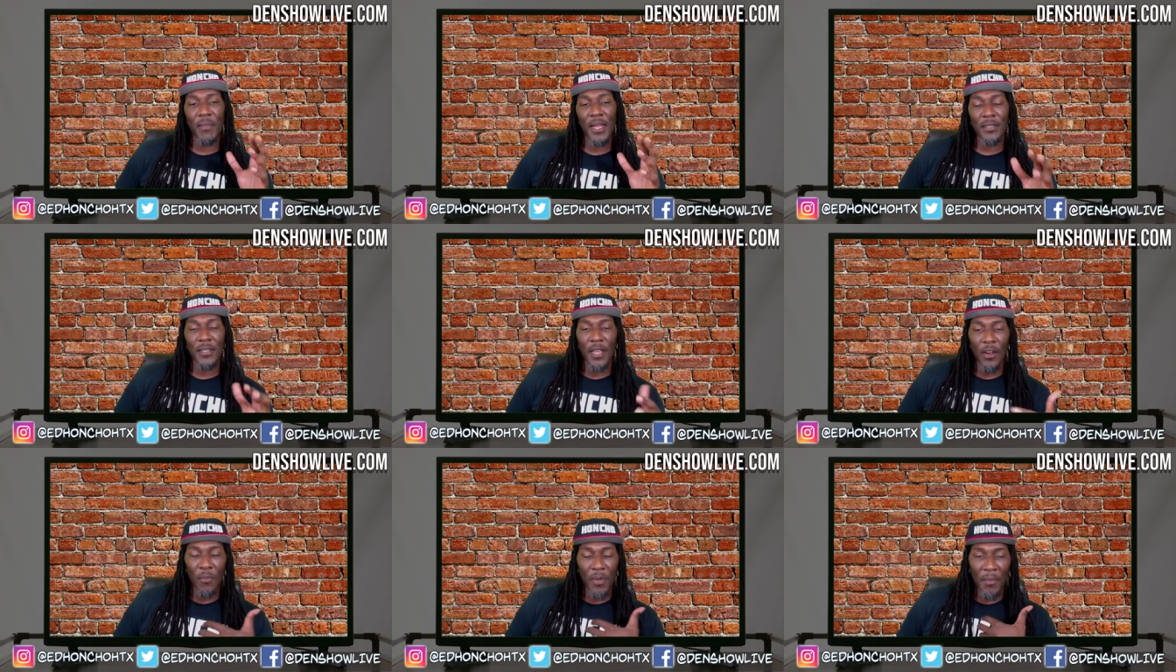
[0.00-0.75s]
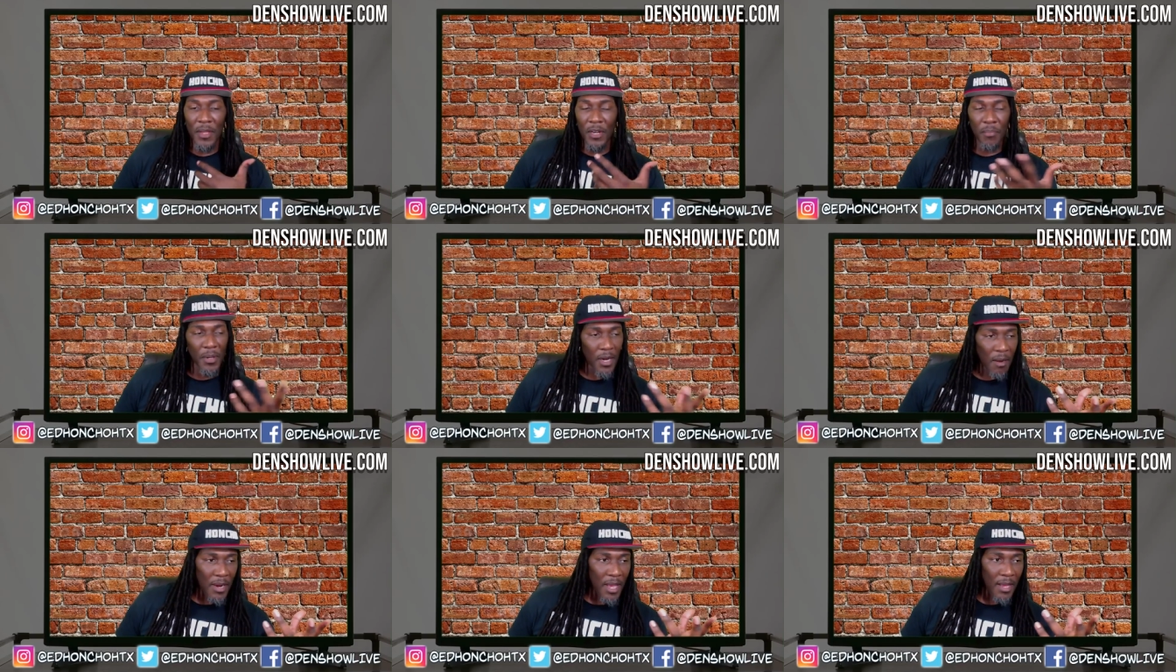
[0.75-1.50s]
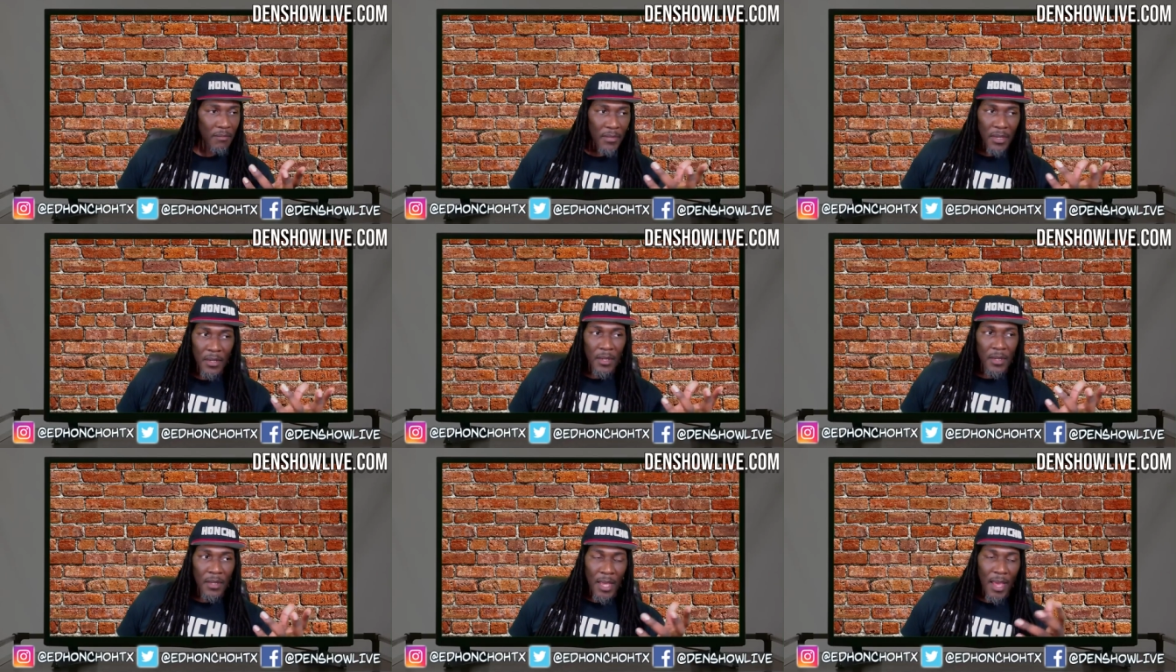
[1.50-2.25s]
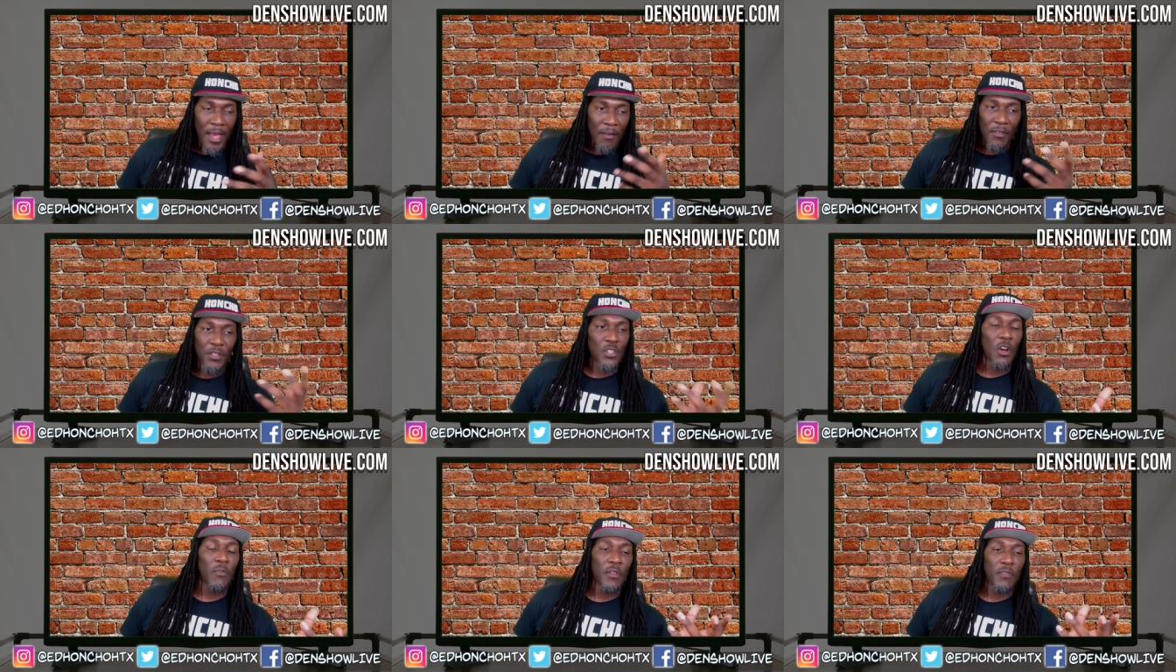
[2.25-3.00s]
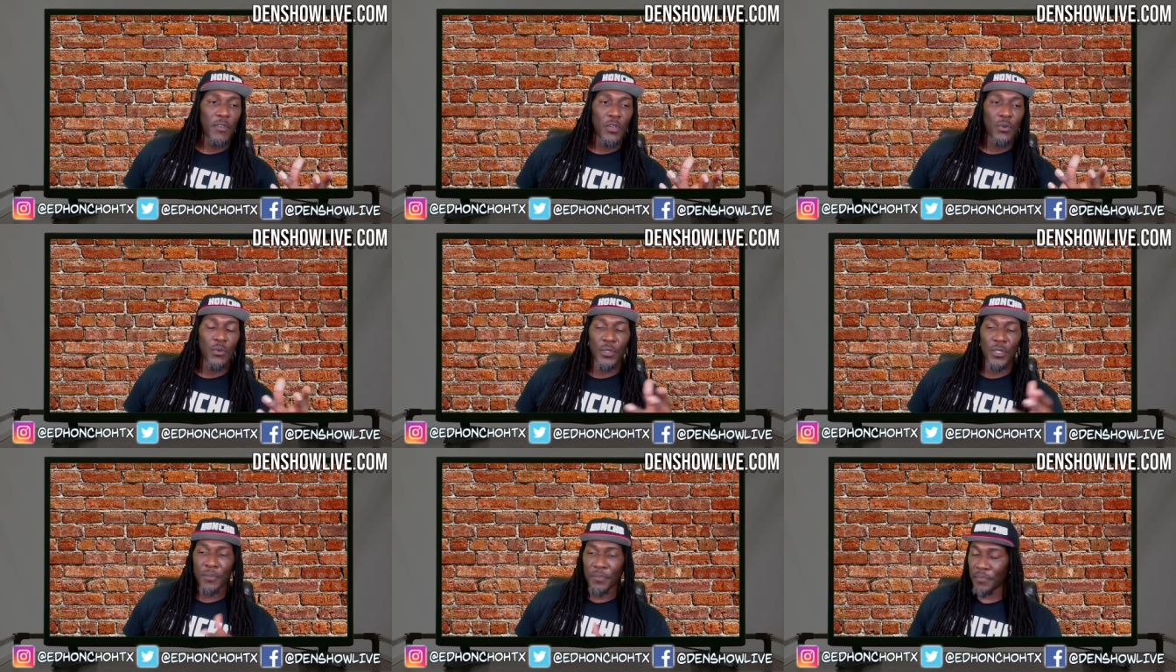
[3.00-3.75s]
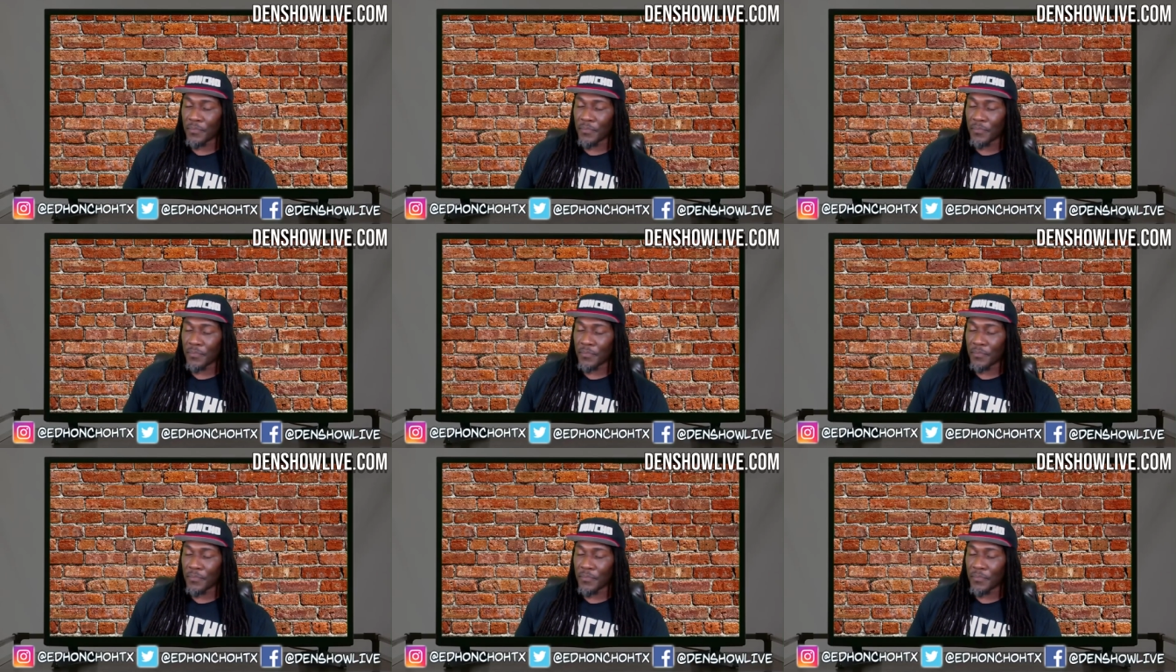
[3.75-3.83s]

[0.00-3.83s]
magazines. Y'all know me, I'm independent. I'm not, I have conservative views.